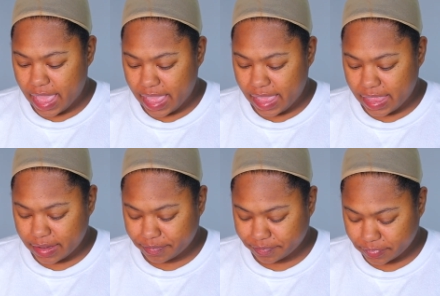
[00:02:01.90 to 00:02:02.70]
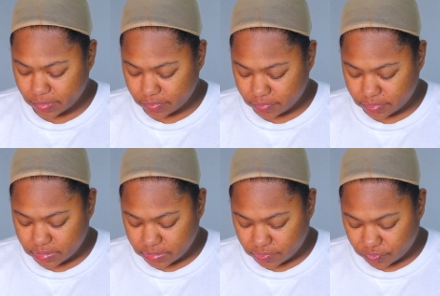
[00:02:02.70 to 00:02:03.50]
And
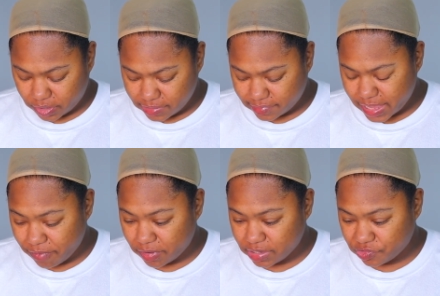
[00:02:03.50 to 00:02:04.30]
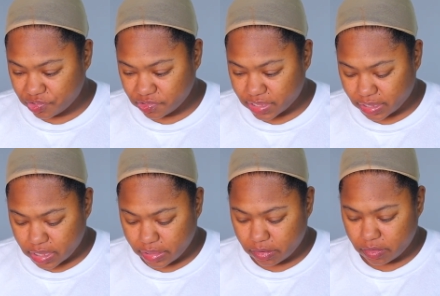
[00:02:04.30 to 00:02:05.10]
the 27 is just
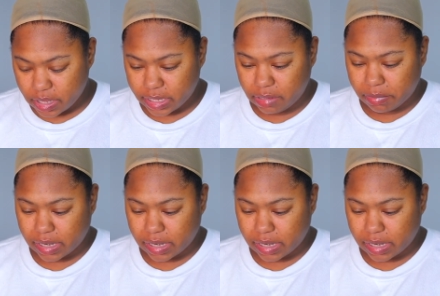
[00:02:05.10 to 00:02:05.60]
like a little honey